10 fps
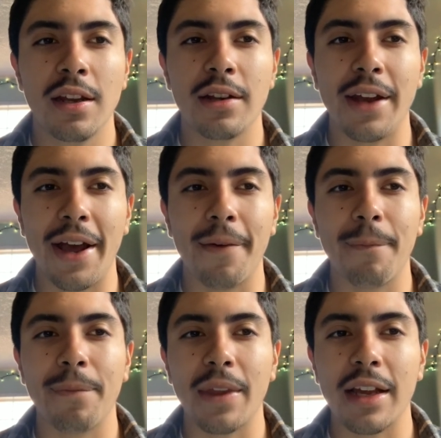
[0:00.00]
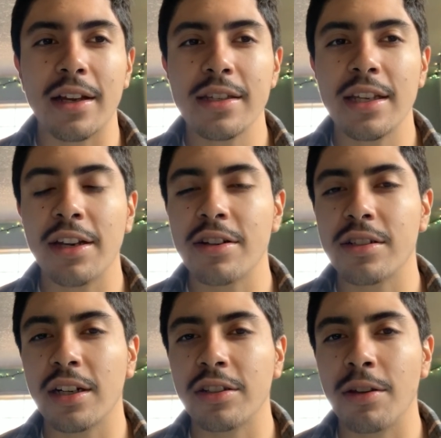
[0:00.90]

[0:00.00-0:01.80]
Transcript: Now, I could sit here and talk to you